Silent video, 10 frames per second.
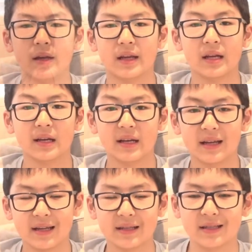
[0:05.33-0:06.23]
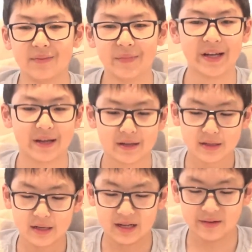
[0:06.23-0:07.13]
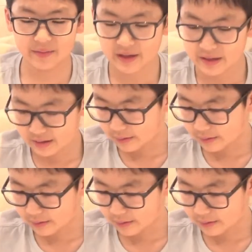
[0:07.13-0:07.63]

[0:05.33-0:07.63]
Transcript: Hey guys, I'm back. Today I'm going to